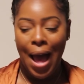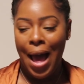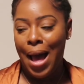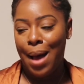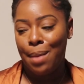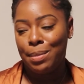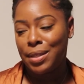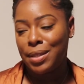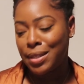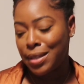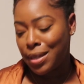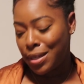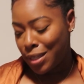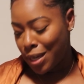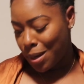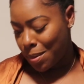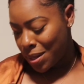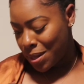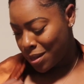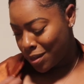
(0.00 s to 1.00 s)
I'm just going to
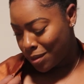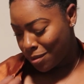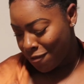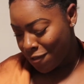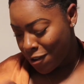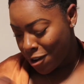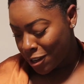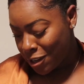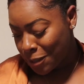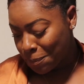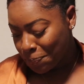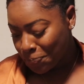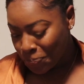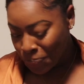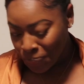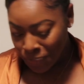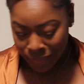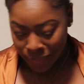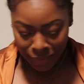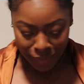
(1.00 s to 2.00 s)
talk about this one first.
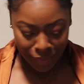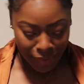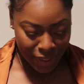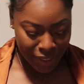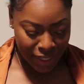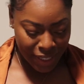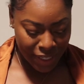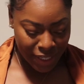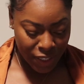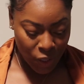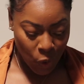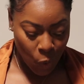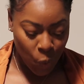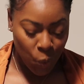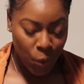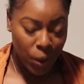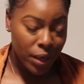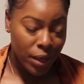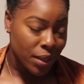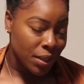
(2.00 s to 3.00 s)
This
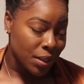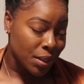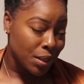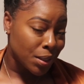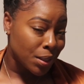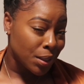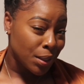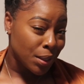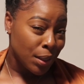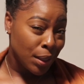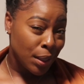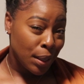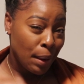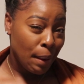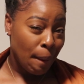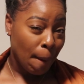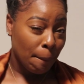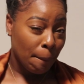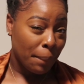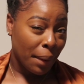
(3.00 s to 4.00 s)
rust
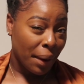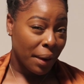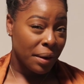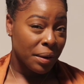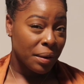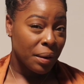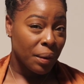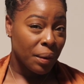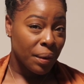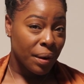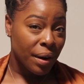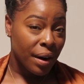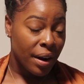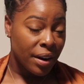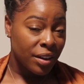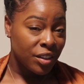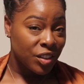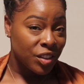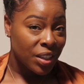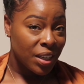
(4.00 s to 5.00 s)
burnt
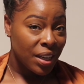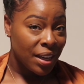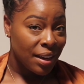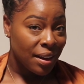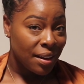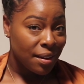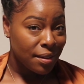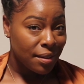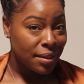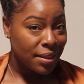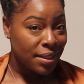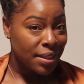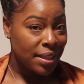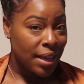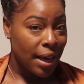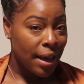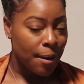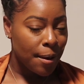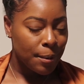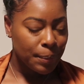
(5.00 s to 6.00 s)
orange
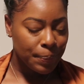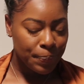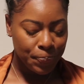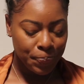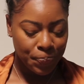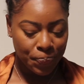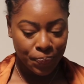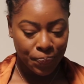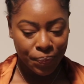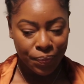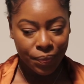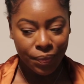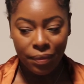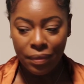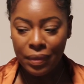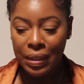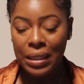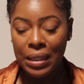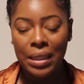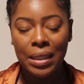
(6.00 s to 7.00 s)
set.
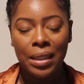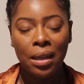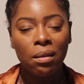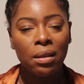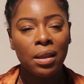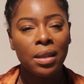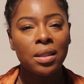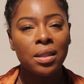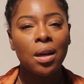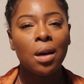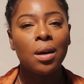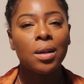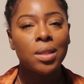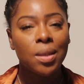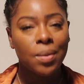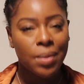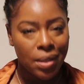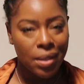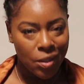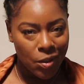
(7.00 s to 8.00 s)
Now this
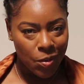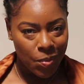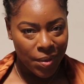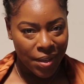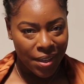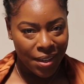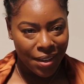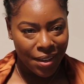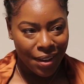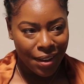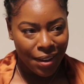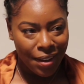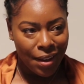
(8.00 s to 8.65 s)
also is too big.